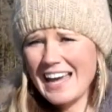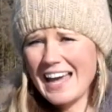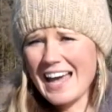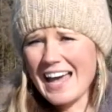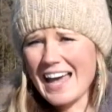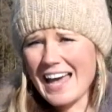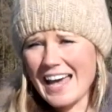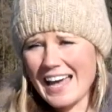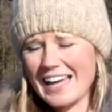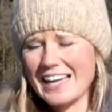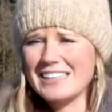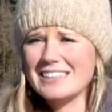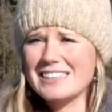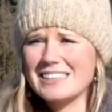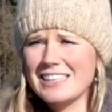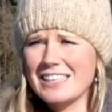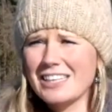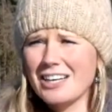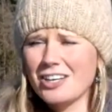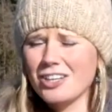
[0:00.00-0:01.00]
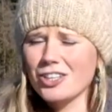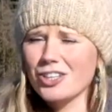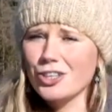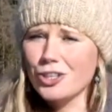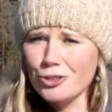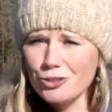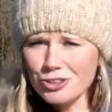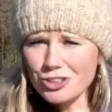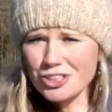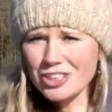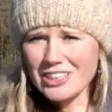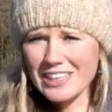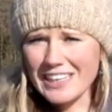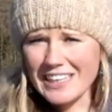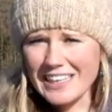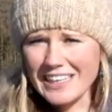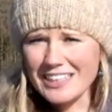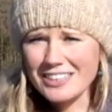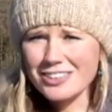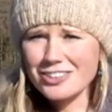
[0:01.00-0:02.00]
And
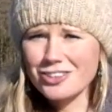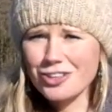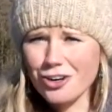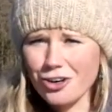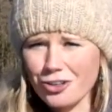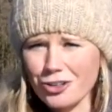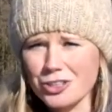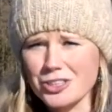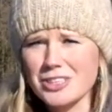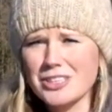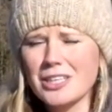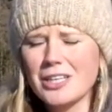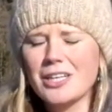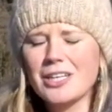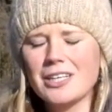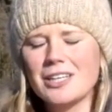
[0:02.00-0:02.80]
usually turtles